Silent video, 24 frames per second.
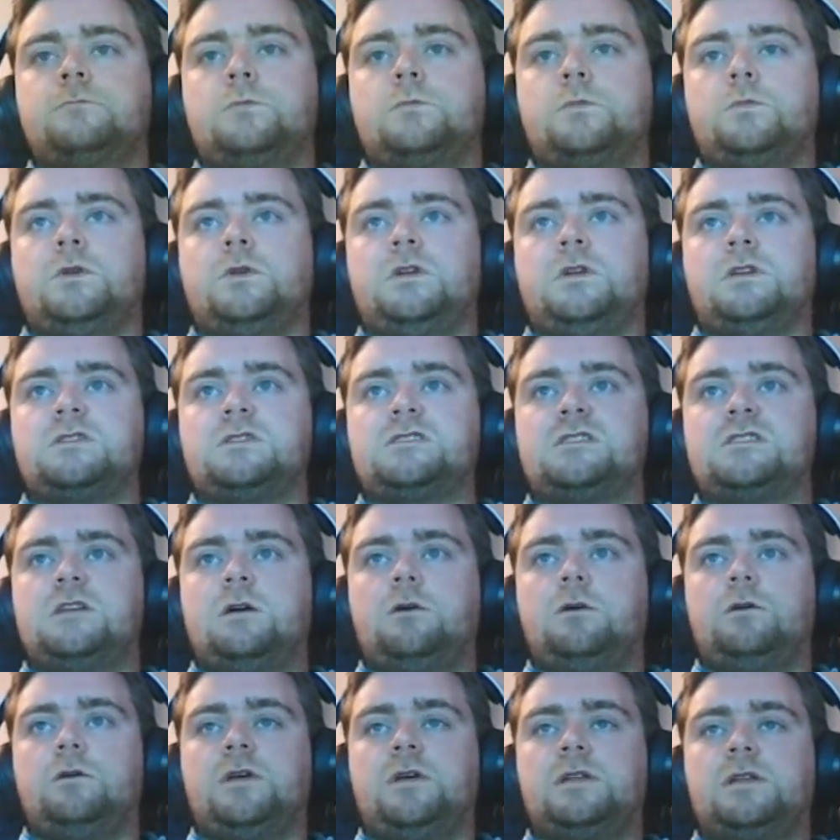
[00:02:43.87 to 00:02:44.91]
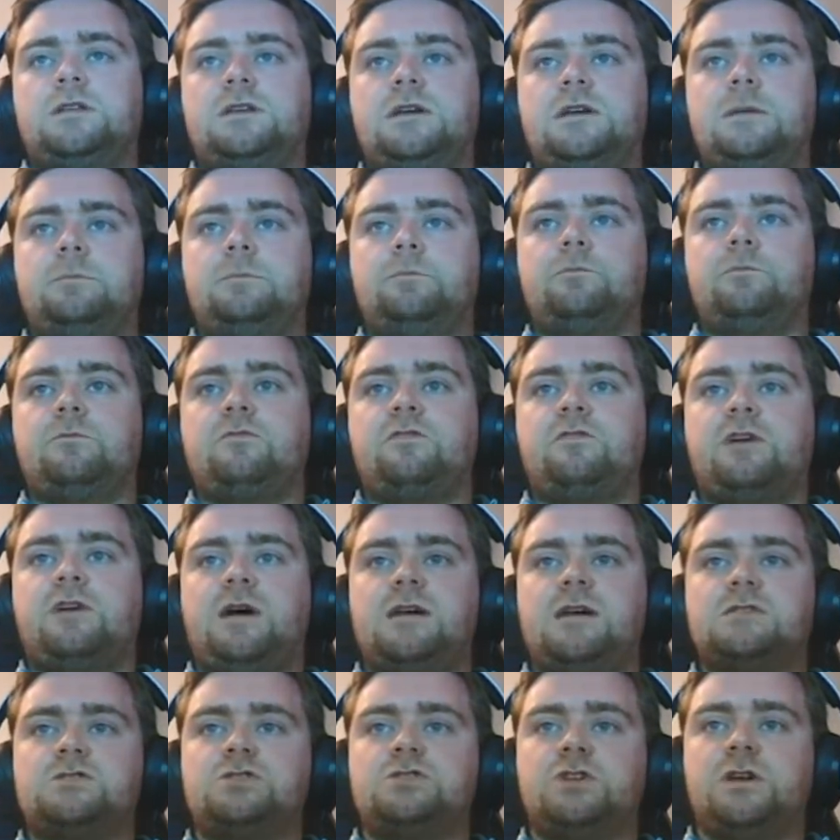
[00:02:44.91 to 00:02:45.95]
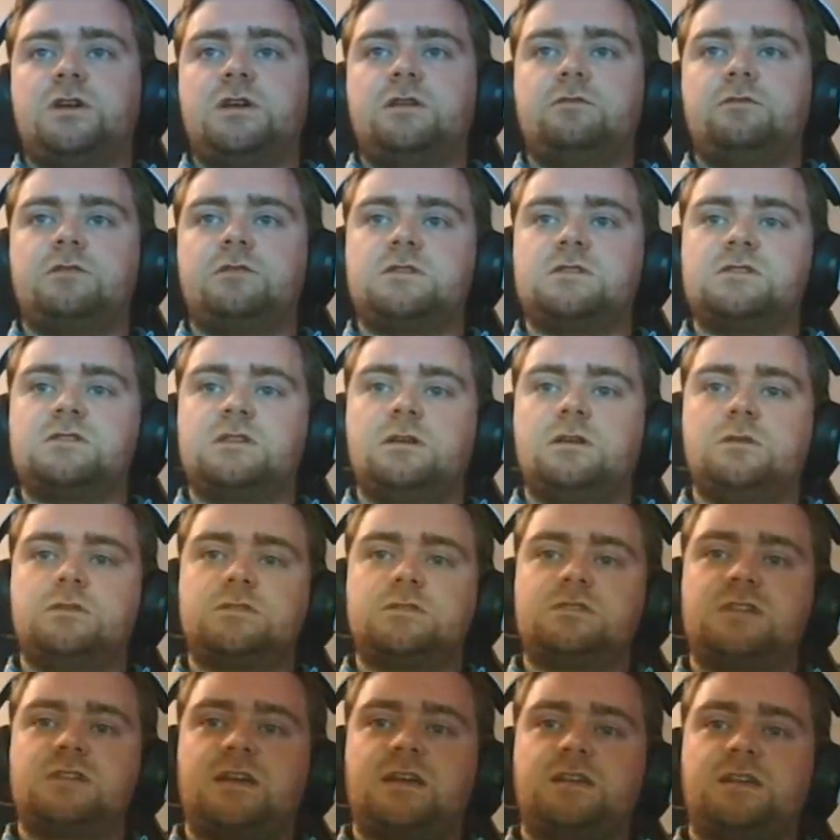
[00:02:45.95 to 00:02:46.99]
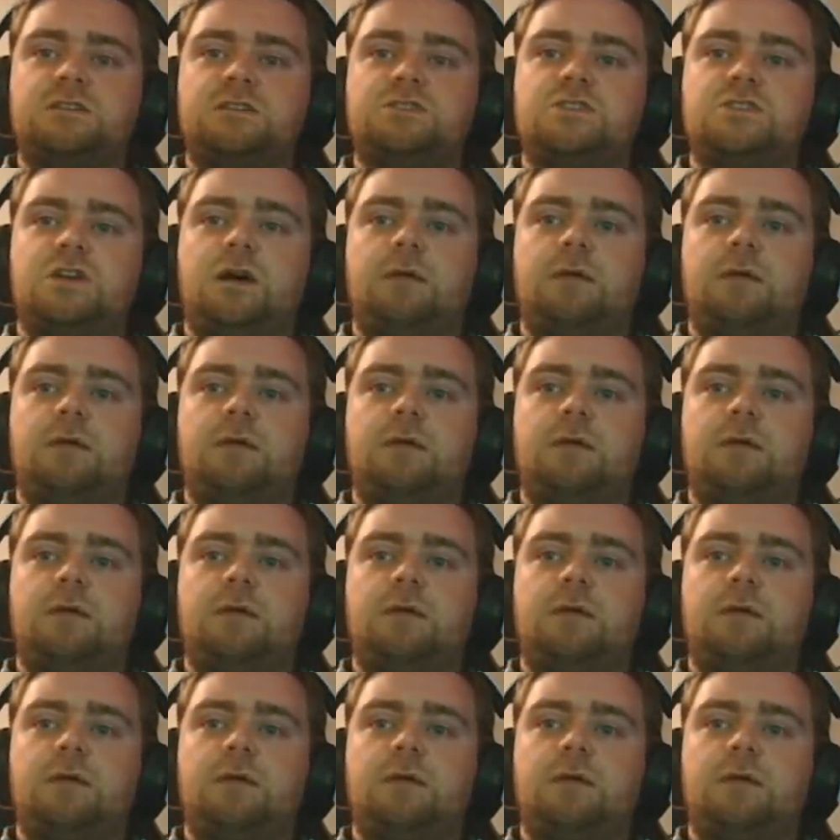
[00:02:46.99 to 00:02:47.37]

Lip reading: Bit of slow that time. Fast drive and a slow second shot.